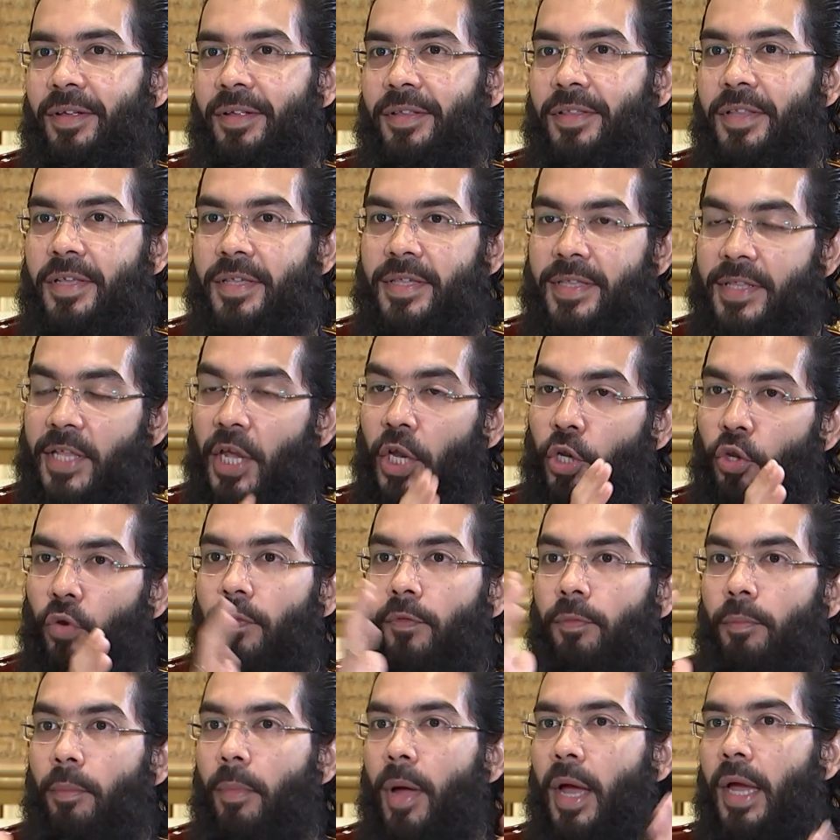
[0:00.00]
The state
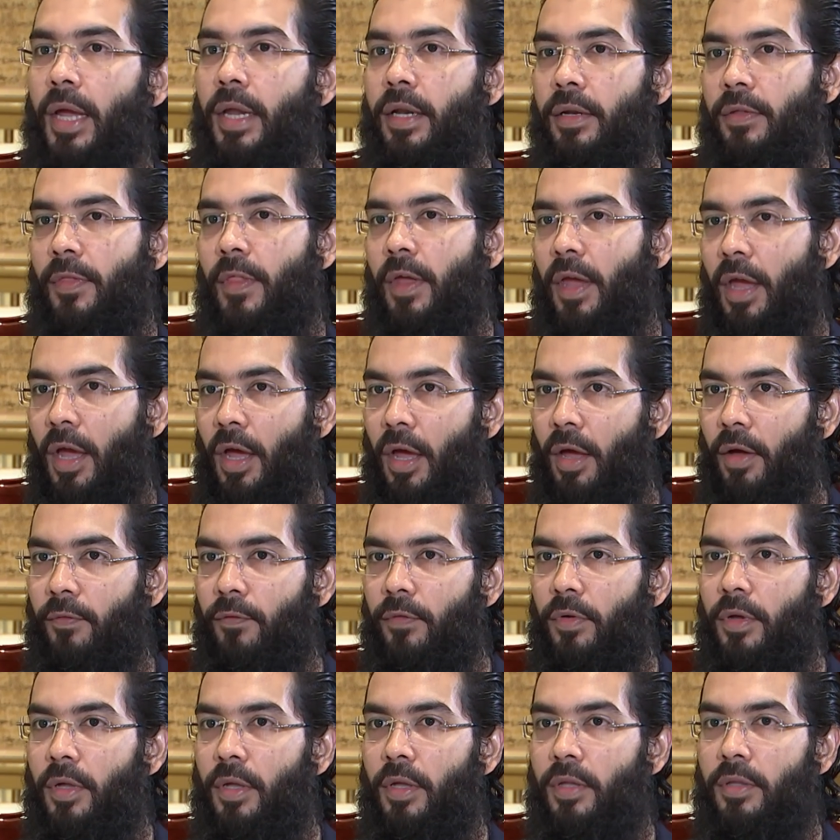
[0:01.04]
of mind they
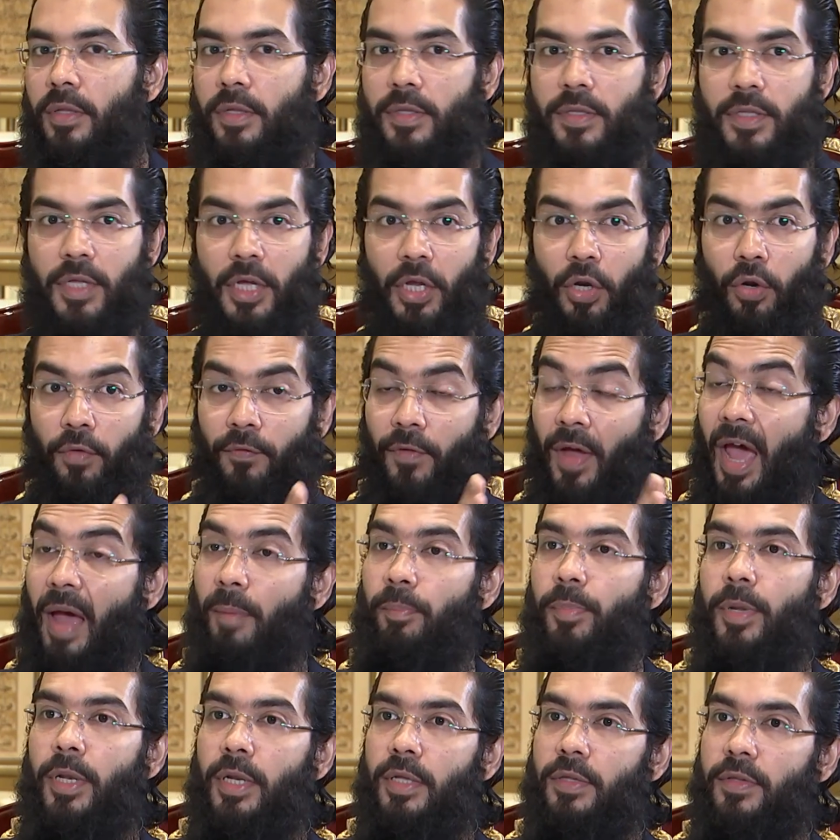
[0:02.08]
have, the state of
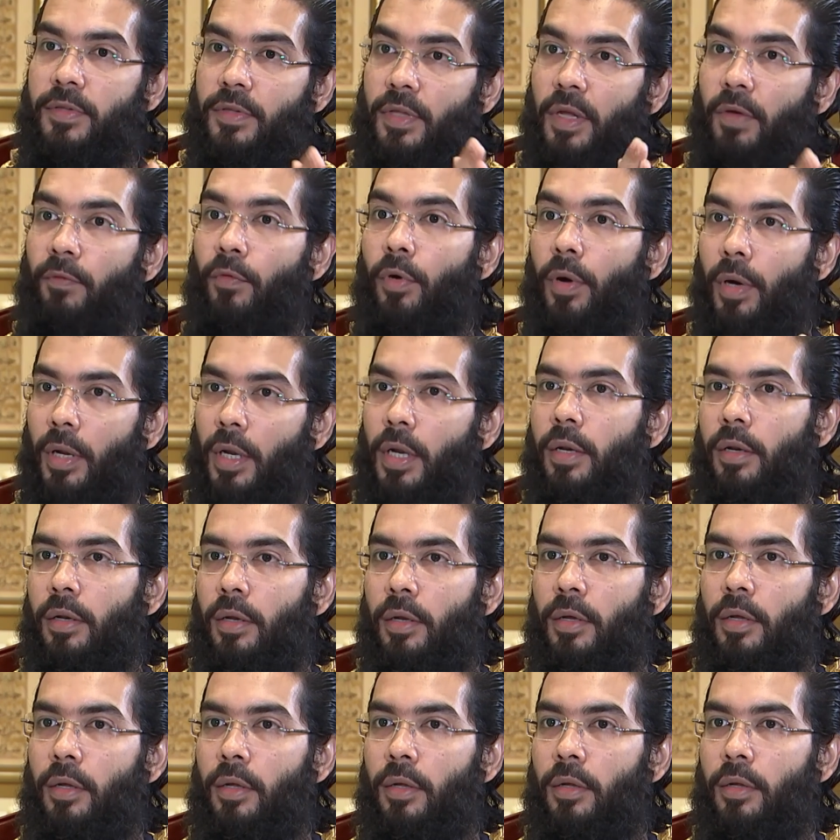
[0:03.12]
happiness they were in,
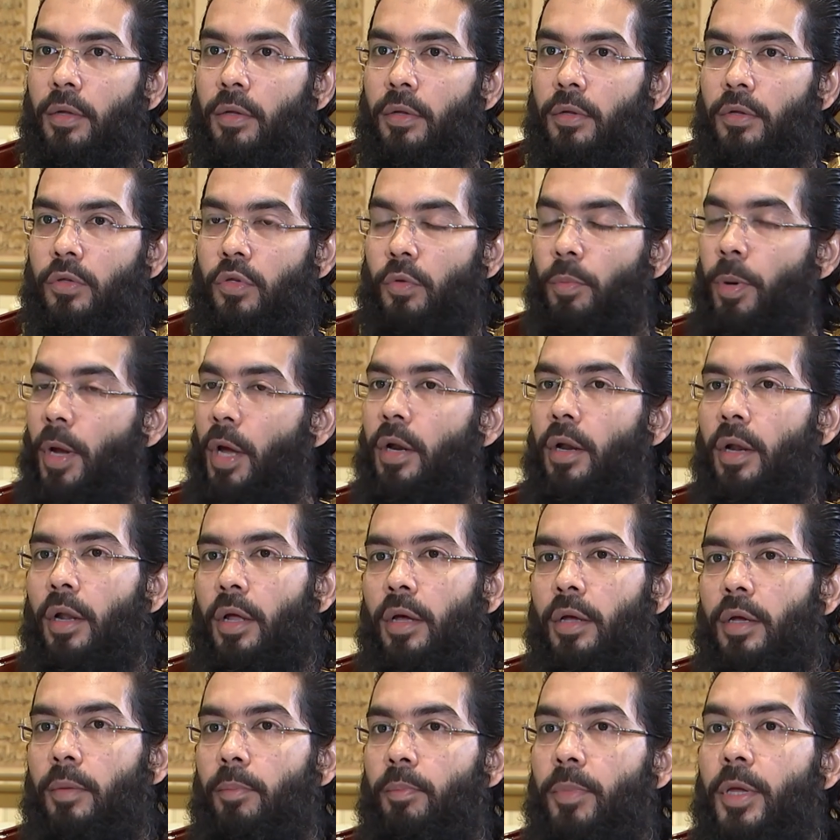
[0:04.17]

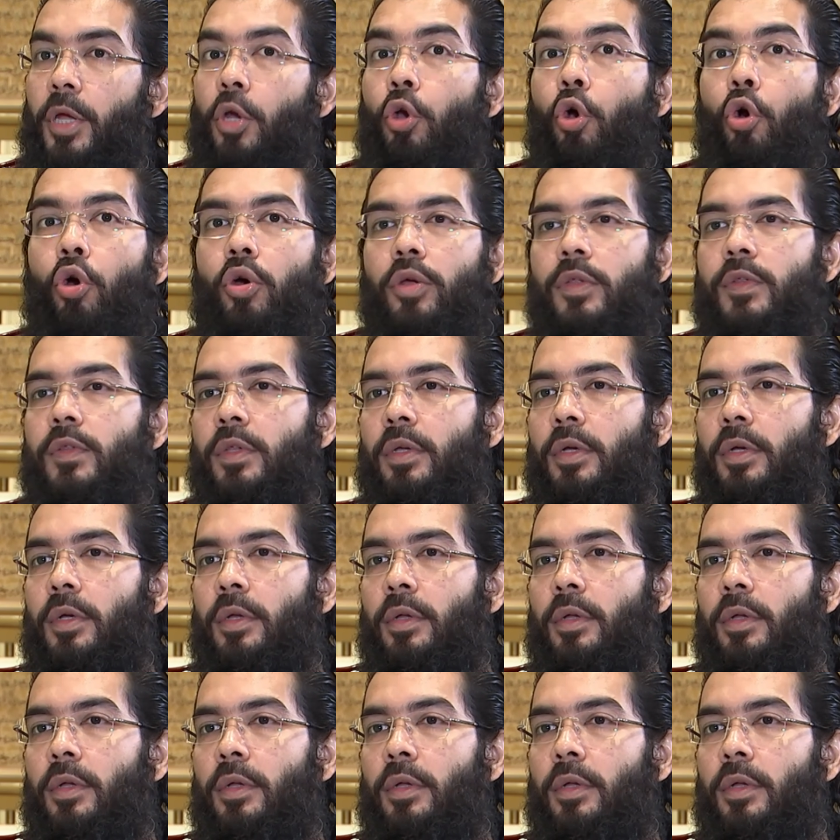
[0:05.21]
subhanAllah, because